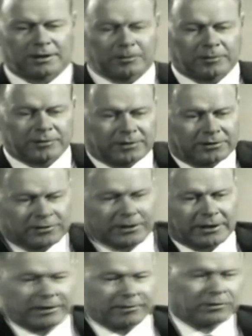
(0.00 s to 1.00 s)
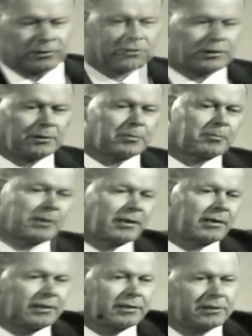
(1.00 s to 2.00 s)
I was inside of a ship
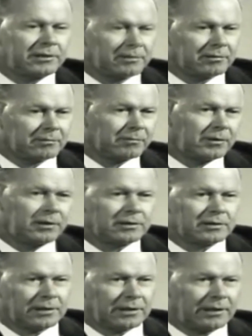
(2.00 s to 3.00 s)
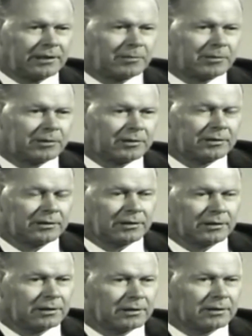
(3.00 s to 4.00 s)
about 18 feet in diameter
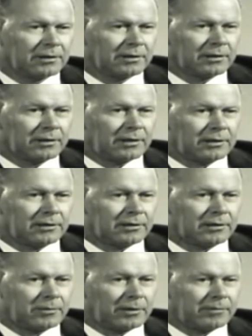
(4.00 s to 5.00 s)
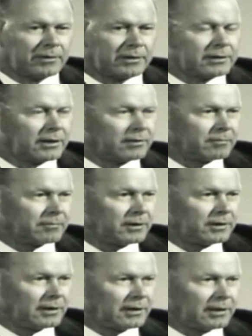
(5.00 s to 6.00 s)
and uh, roughly 10
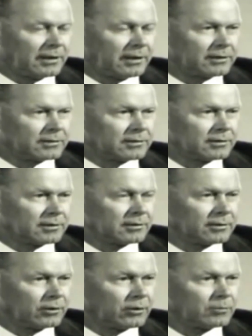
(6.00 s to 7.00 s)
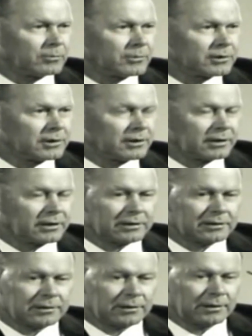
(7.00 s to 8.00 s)
feet high to the domed
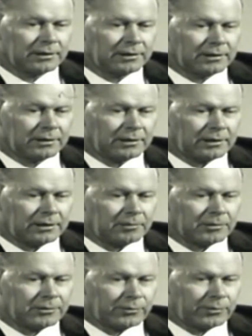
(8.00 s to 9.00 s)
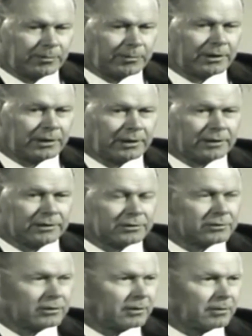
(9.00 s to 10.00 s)
ceiling, and there were three men on the
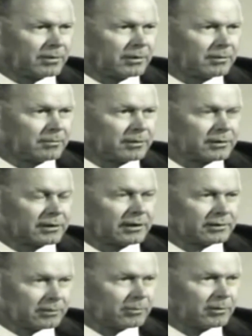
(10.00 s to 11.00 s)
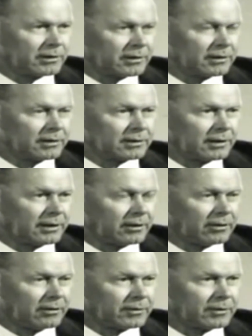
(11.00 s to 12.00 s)
ship, besides the one that had got
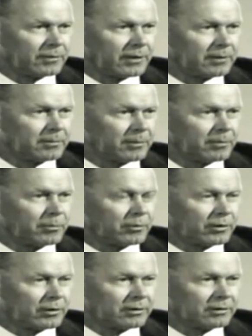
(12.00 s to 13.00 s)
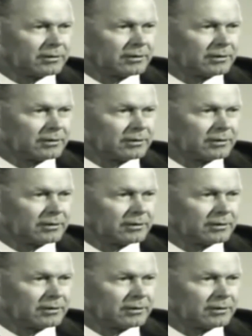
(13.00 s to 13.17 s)
off and invited me aboard.